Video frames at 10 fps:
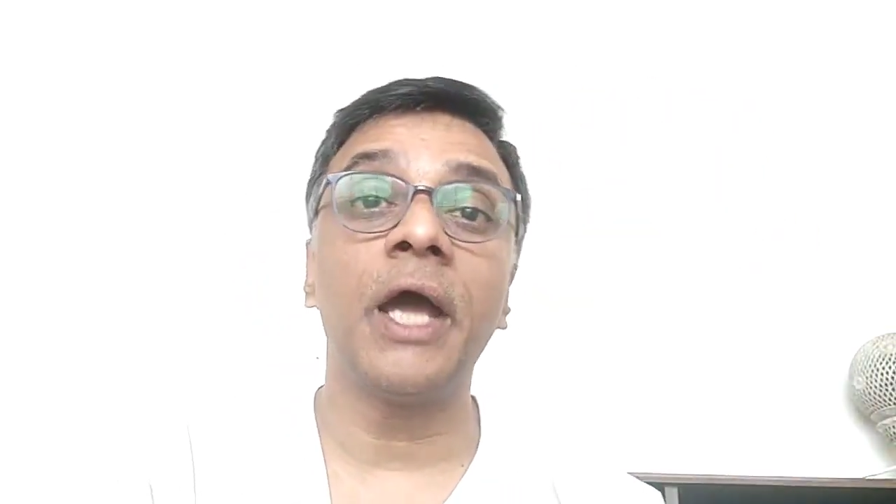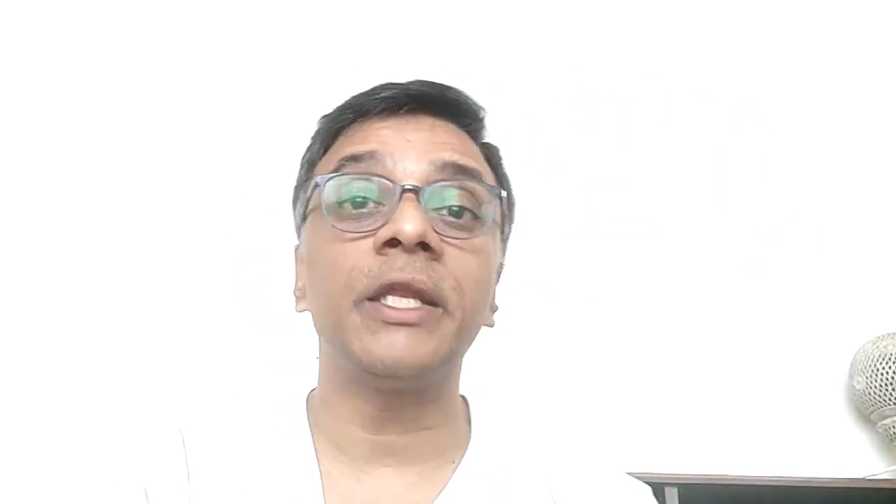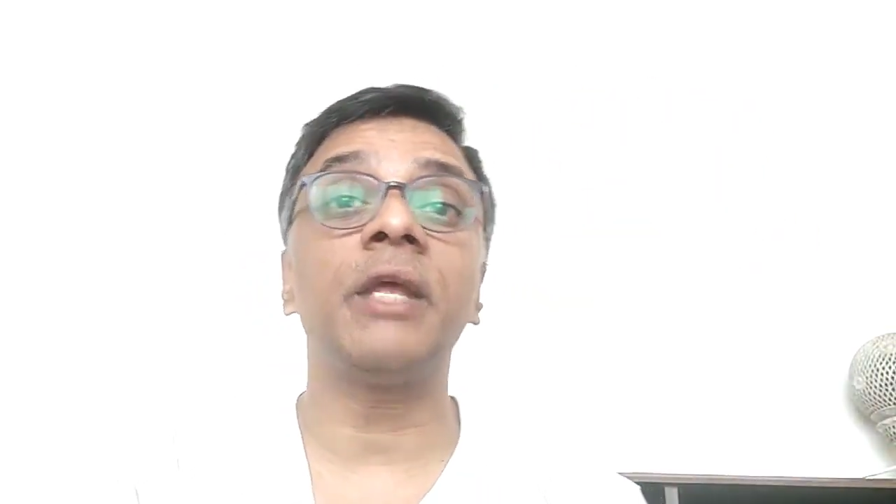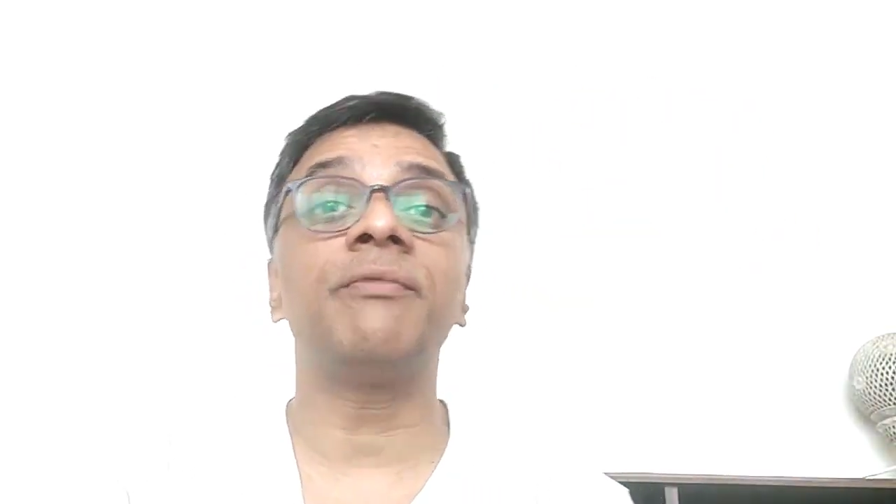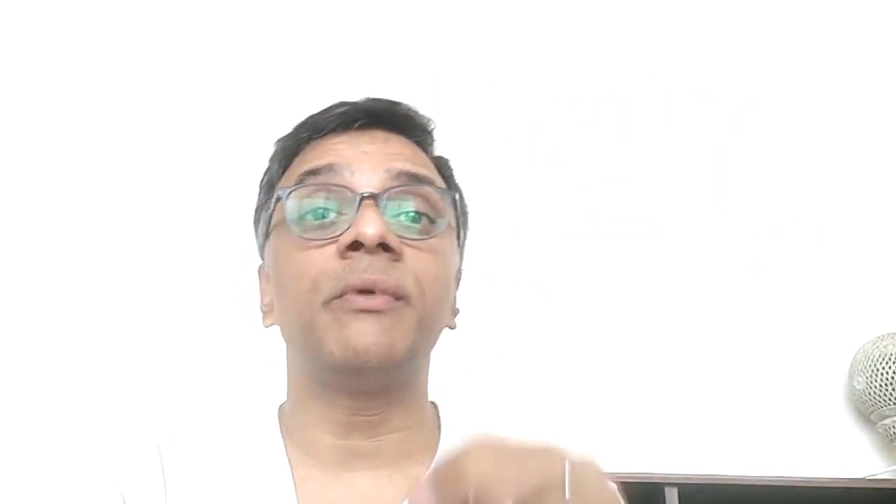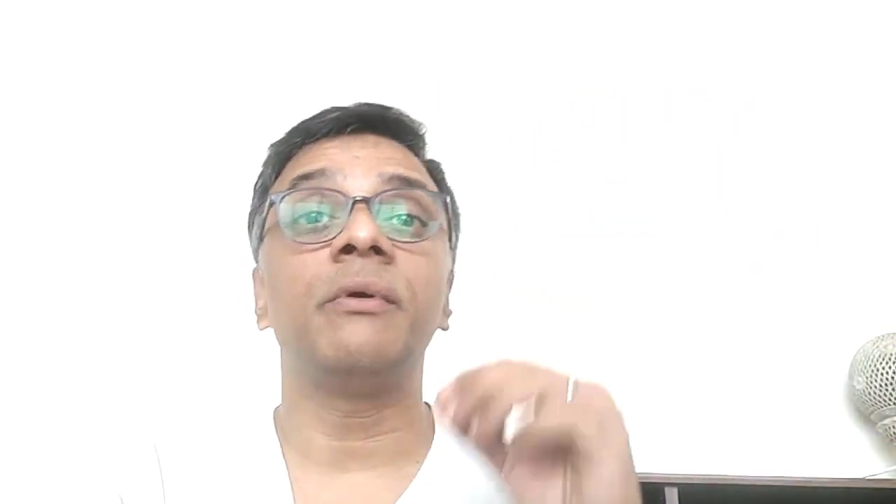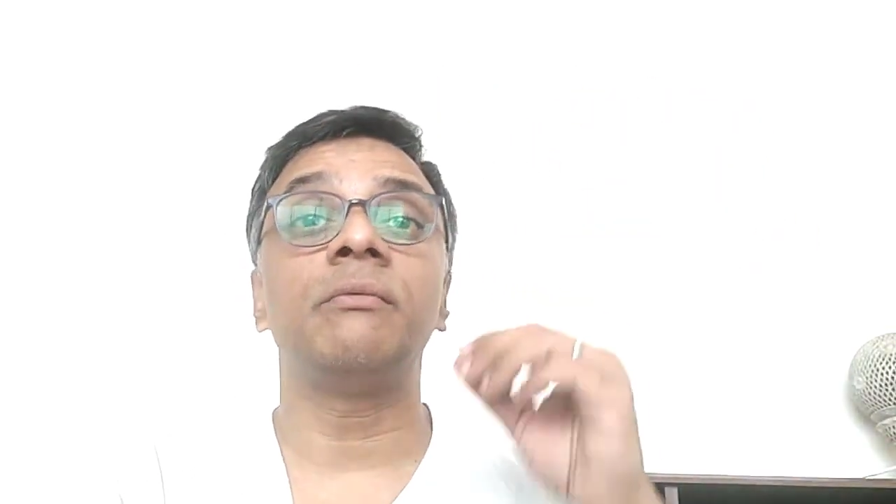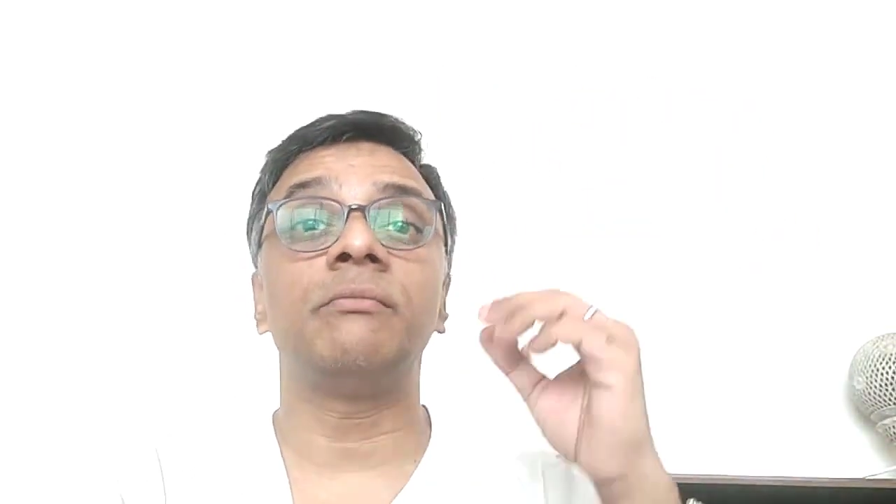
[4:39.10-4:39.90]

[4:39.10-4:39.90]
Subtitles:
And if